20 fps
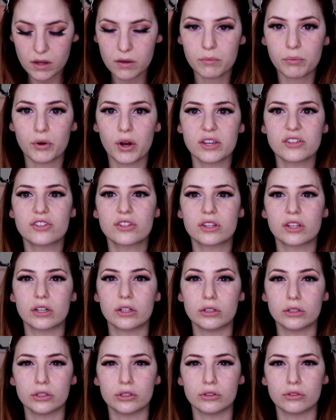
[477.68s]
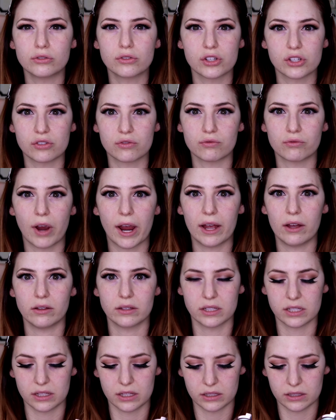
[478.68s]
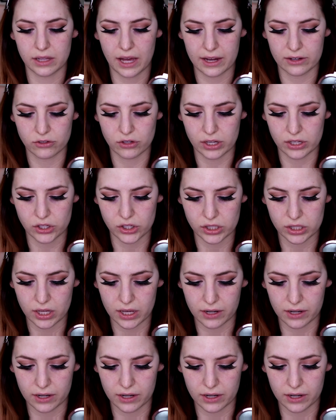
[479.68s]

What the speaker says: brush the glue just right onto the lash line, just